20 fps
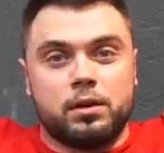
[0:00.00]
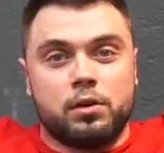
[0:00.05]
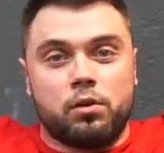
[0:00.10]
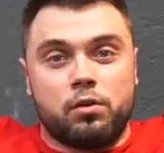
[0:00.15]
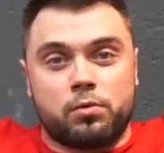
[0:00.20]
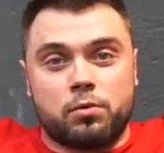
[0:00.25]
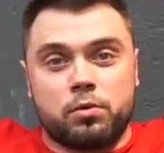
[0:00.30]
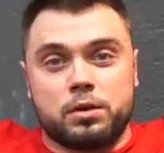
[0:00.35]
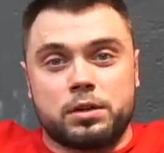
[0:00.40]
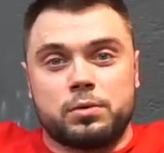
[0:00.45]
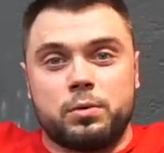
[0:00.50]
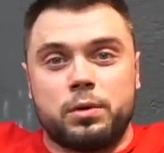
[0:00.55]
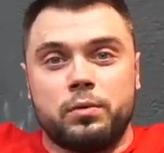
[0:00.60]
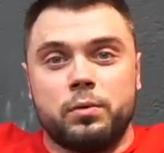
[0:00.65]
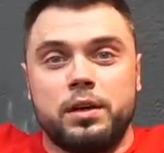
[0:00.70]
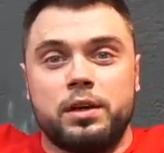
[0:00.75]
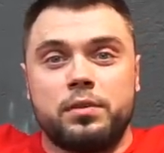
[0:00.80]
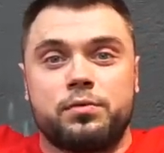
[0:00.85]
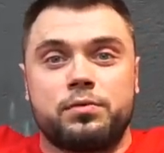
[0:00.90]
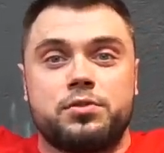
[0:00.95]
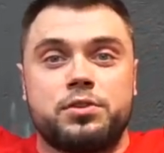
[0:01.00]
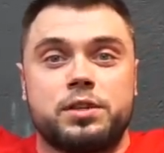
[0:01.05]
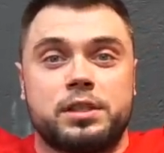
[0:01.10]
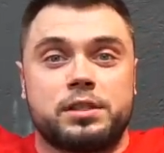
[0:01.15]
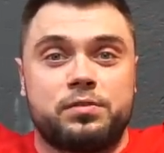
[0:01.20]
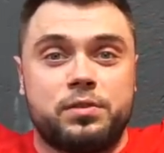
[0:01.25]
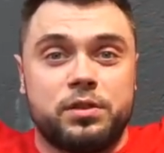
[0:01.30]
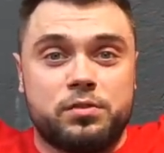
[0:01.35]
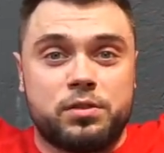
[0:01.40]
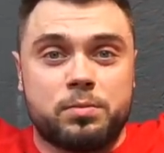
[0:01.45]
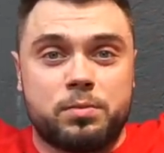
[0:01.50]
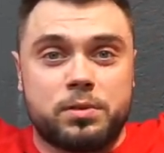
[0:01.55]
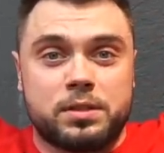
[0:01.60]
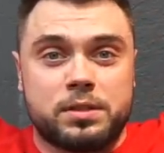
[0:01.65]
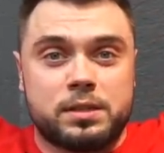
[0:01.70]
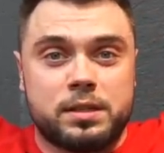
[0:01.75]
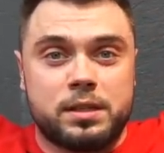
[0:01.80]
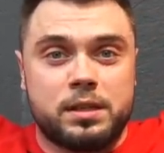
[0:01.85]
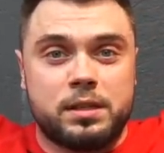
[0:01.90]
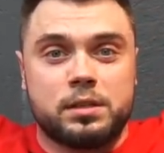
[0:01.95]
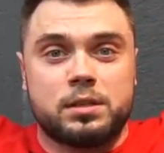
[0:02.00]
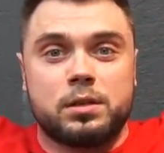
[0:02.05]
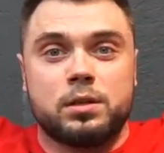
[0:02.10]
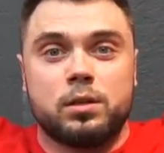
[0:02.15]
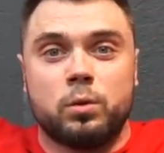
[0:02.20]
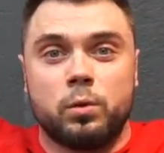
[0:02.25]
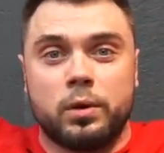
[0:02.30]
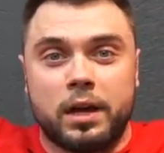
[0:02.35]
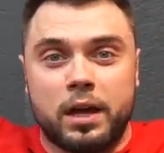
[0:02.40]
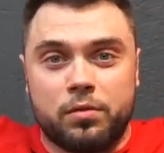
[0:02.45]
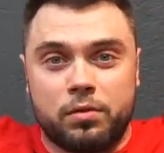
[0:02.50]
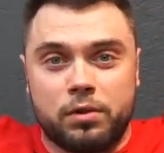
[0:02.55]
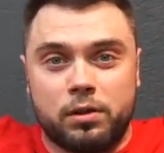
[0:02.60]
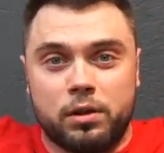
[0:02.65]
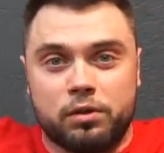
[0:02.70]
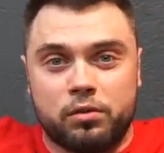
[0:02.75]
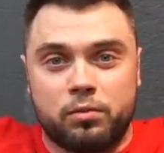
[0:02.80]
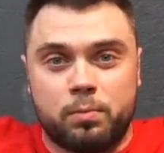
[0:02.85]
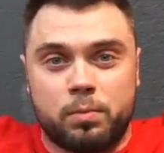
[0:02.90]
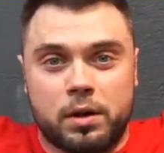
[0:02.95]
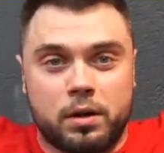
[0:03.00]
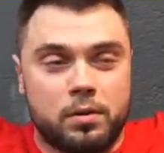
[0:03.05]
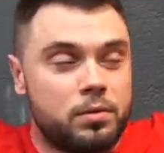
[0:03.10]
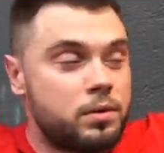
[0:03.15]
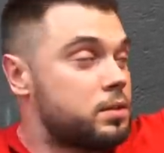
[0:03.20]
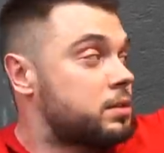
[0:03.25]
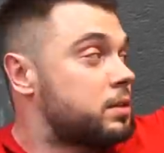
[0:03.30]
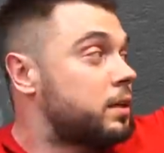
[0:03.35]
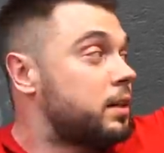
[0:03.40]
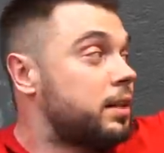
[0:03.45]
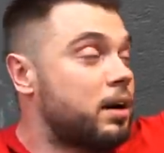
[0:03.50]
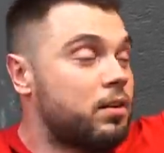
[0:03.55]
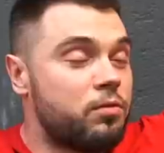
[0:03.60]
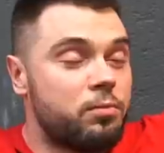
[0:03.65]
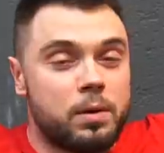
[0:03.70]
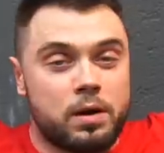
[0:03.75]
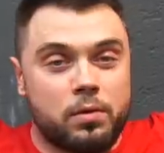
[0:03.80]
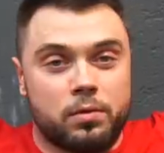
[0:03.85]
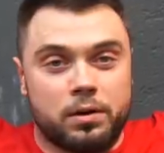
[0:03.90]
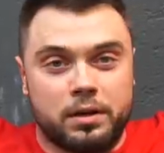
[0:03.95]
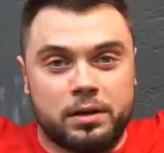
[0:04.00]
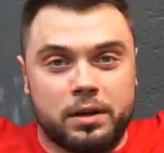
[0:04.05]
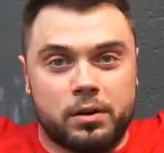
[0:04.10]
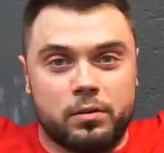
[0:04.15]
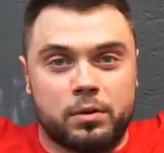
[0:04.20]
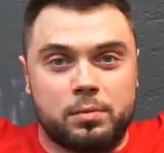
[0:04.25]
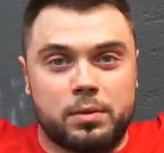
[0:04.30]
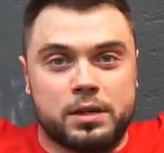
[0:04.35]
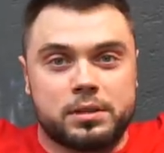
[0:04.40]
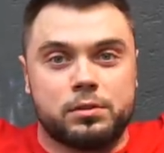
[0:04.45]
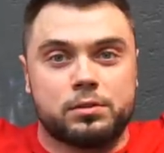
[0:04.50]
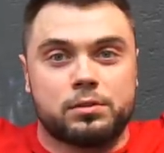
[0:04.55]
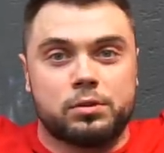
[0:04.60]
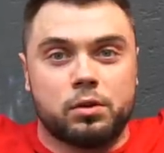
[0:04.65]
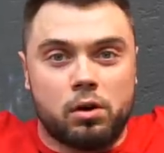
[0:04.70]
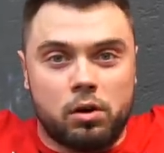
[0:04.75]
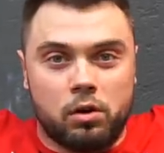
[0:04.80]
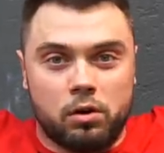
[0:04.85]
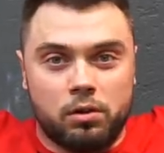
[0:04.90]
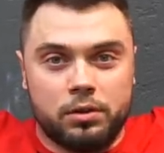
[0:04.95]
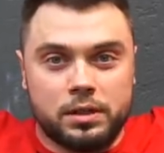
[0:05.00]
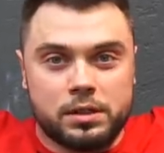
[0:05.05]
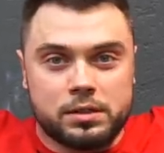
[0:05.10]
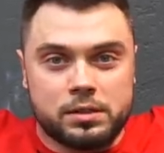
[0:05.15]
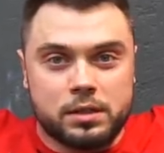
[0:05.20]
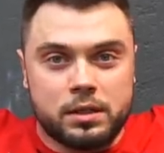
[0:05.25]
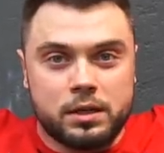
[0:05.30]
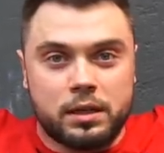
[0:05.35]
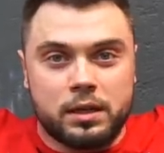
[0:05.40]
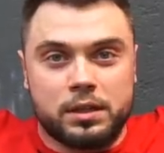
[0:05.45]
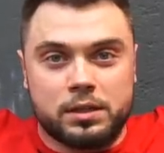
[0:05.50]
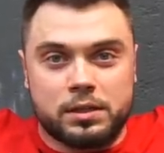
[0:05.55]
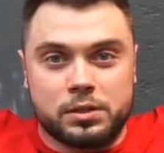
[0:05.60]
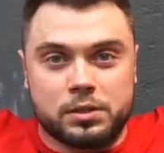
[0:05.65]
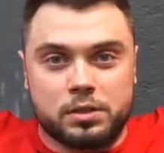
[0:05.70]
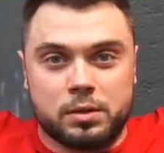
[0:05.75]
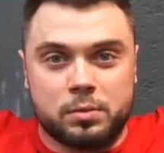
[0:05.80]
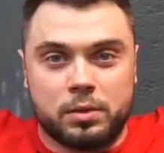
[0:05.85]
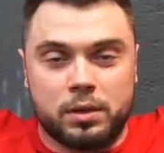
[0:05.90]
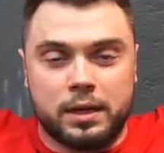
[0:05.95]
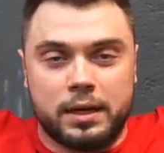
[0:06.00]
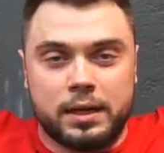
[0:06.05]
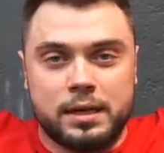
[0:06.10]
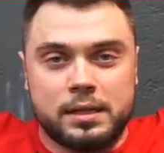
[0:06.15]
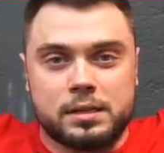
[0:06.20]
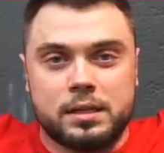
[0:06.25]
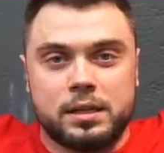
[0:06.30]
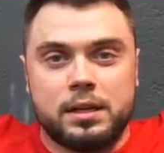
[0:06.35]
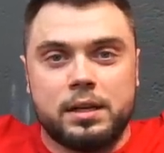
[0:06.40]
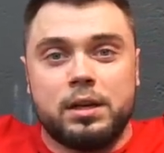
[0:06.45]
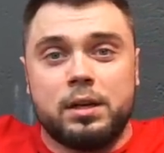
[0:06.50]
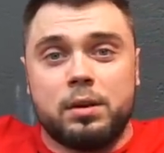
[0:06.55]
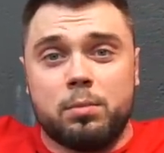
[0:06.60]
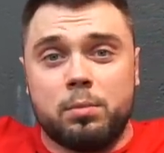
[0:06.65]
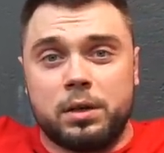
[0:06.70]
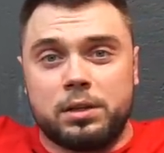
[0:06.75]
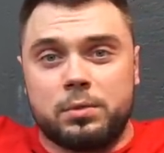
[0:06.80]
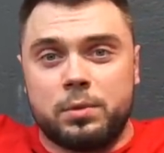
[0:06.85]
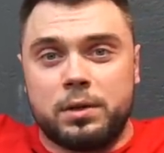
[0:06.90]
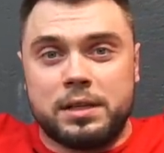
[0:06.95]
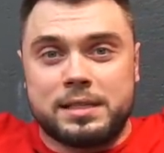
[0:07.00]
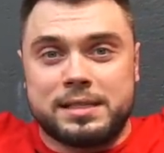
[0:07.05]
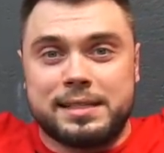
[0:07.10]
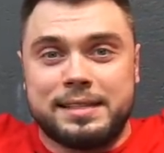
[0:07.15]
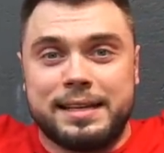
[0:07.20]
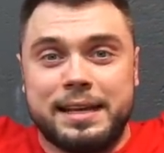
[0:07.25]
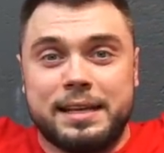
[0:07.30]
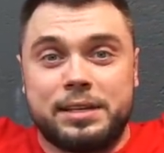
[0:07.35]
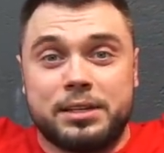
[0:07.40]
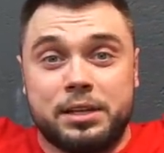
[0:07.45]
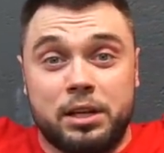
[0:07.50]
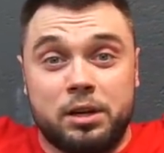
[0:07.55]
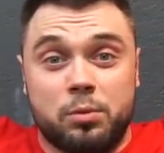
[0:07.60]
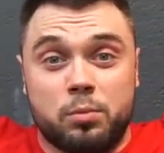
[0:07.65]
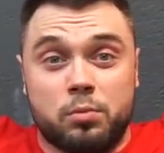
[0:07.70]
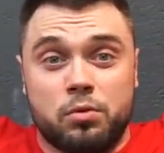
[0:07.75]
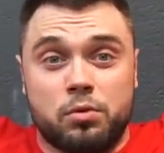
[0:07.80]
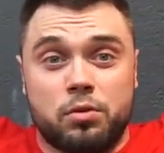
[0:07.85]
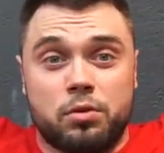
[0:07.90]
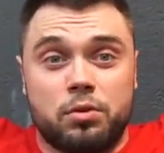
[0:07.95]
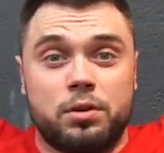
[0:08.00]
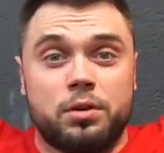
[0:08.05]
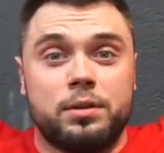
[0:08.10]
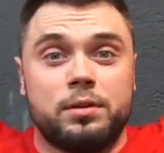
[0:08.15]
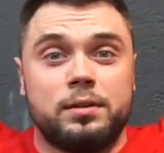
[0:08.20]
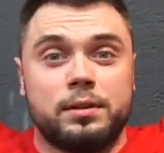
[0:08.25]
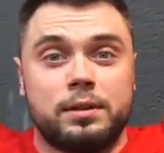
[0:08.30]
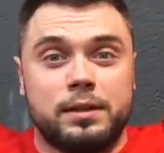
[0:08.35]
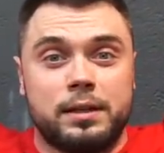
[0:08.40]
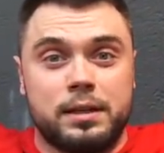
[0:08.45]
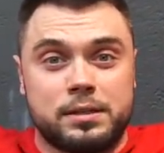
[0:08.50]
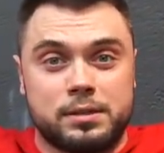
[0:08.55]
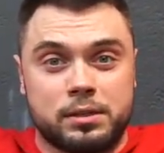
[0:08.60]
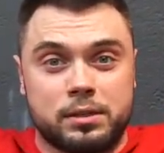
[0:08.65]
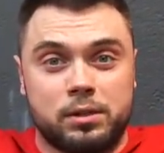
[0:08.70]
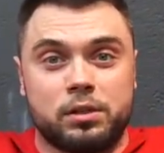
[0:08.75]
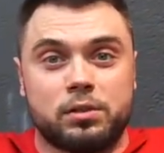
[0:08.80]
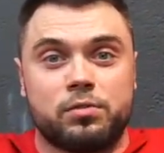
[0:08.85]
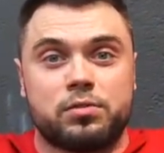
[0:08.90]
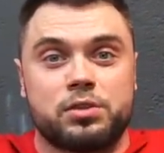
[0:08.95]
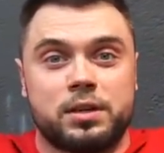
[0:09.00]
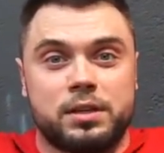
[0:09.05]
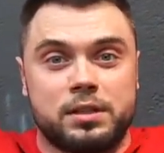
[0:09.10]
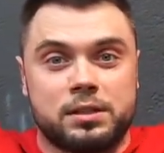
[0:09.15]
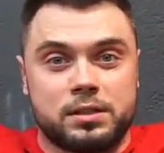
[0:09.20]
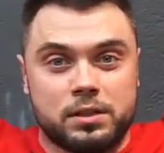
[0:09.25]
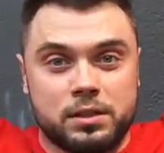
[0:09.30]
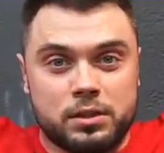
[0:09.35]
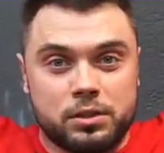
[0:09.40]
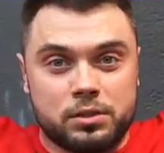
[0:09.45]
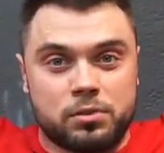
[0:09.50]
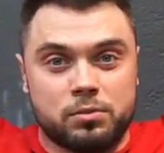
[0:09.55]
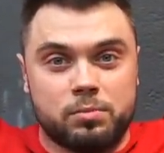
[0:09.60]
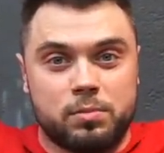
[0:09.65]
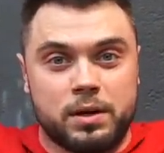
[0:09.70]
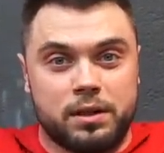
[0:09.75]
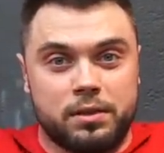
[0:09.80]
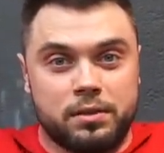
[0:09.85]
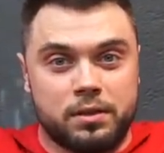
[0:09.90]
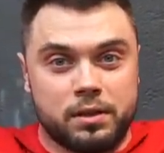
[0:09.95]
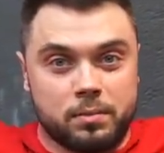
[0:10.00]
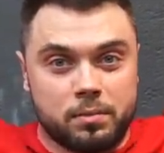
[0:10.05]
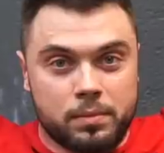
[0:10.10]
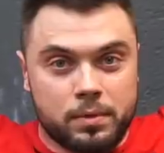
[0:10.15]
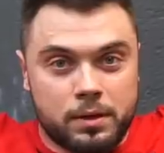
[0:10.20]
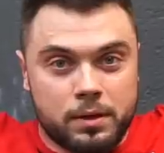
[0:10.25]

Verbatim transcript: Of course, when we lift just 50%, we have a lot of power, enough power in our muscle to hold this and to stabilize, but when it's 90 and more, it's a lot of chance to bend them.